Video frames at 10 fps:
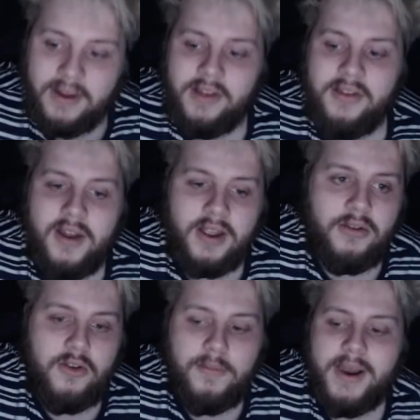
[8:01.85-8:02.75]
starting a
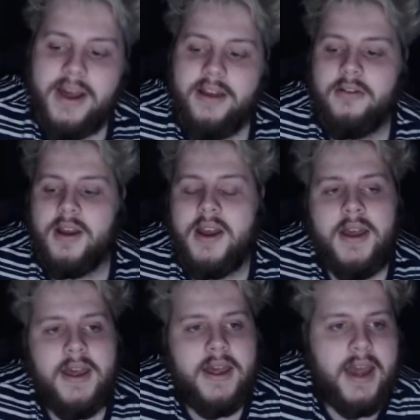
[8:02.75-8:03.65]
new player career
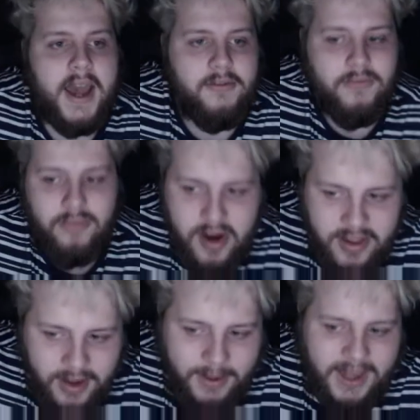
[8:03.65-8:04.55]
right
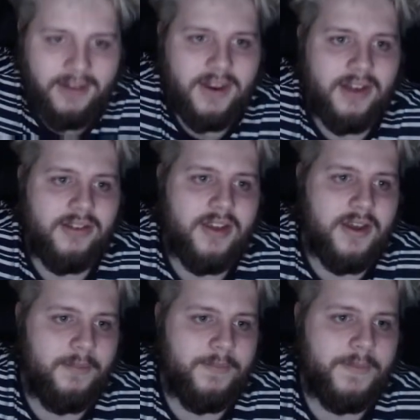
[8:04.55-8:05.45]
at the beginning of next year.
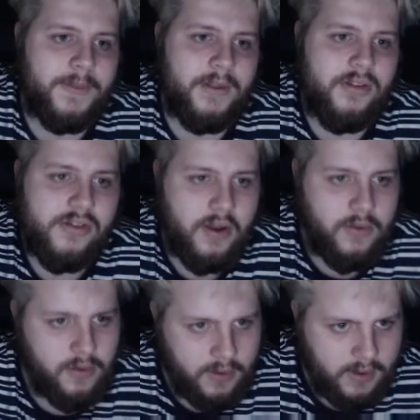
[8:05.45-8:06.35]
So,
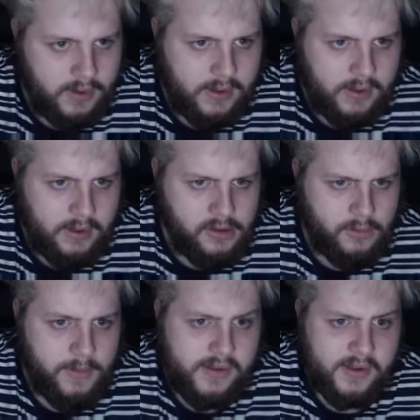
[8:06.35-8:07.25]

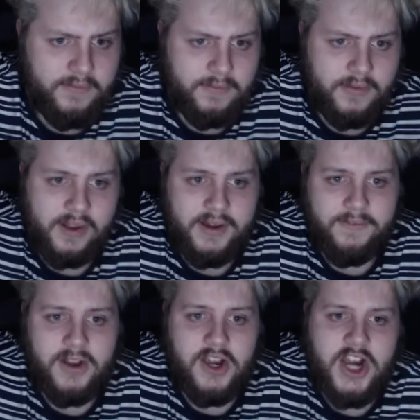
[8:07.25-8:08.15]
with
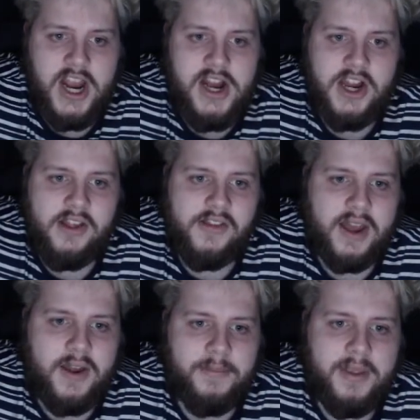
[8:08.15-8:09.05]
significant changes
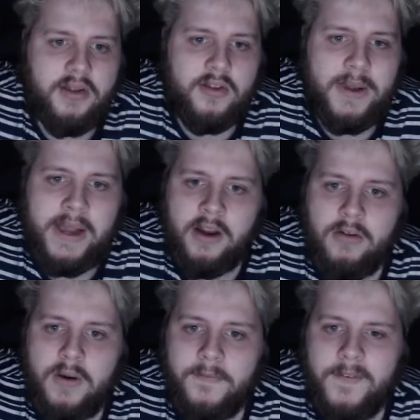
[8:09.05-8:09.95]
and updates to player
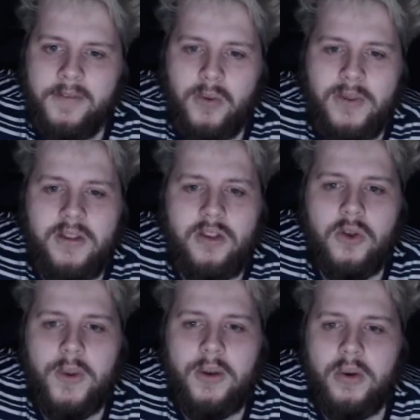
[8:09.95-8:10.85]
career in FIFA
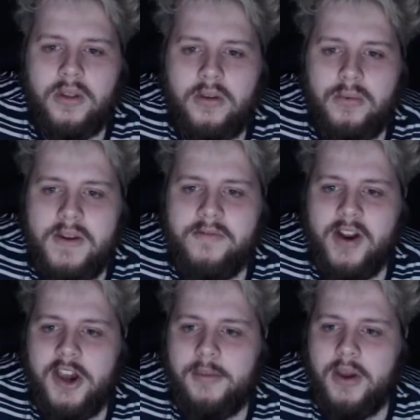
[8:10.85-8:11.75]
22 in order to
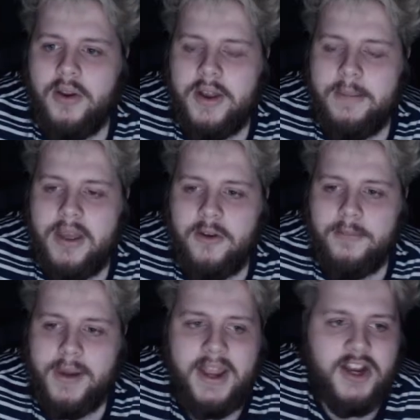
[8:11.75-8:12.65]
refresh the mode and make your
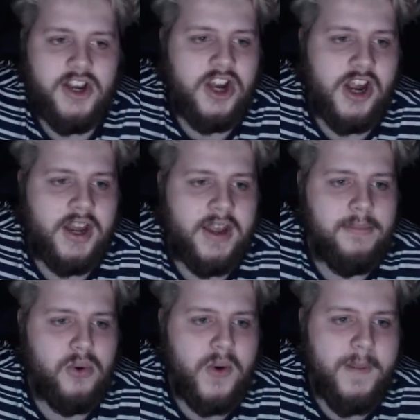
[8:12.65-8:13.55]
player's journey
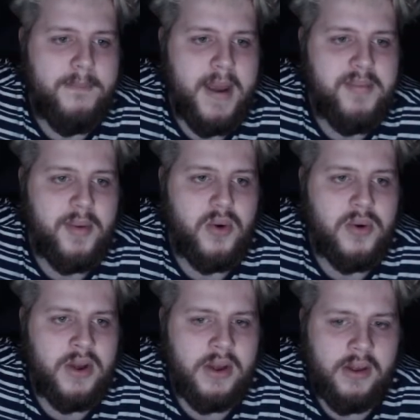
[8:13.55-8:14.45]
more memorable.
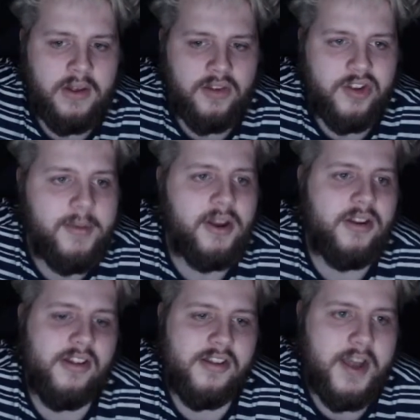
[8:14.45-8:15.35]
So coming on as
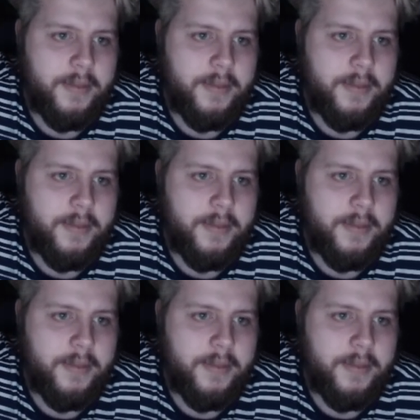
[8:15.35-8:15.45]
a sub.